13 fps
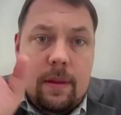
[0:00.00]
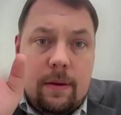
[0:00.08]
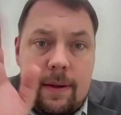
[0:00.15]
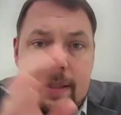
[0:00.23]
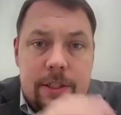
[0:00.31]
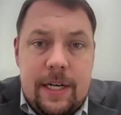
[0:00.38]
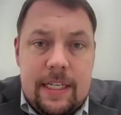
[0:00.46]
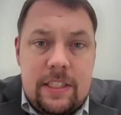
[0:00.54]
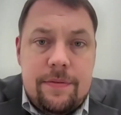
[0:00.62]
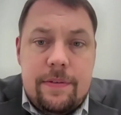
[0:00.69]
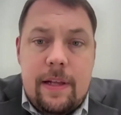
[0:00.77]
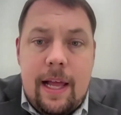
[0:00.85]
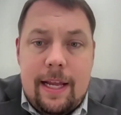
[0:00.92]
let the jets
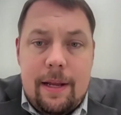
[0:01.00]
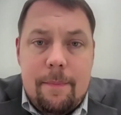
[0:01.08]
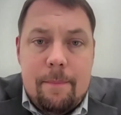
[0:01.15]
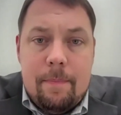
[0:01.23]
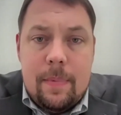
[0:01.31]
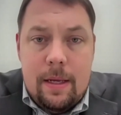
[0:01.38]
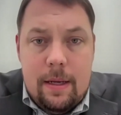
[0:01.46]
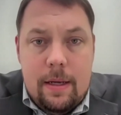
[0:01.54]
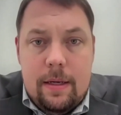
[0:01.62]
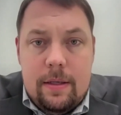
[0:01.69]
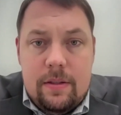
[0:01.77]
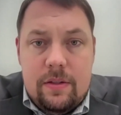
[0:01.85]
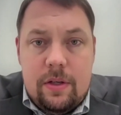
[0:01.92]
fly.
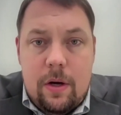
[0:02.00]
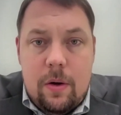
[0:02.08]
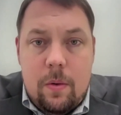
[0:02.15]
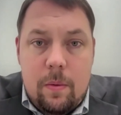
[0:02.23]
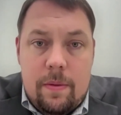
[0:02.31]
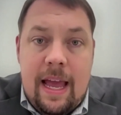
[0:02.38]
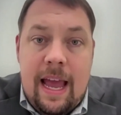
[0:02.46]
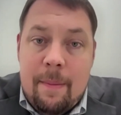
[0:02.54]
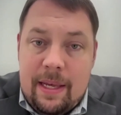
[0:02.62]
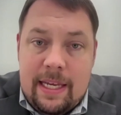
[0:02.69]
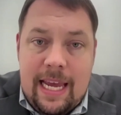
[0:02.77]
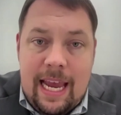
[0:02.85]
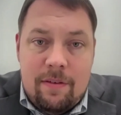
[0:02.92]
So the
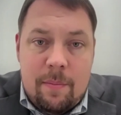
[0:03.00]
MEK